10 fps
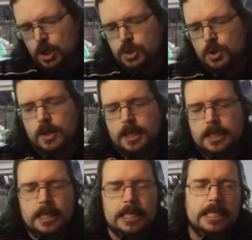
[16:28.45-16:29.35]
So
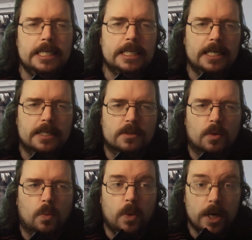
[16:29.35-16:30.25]
it indicates
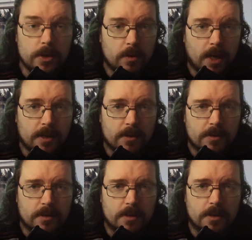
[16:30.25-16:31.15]
where you're
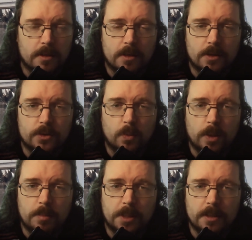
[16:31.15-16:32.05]
at on your
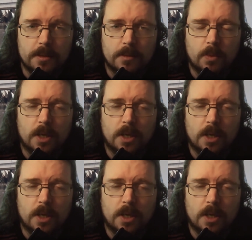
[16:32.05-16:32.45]
well-being.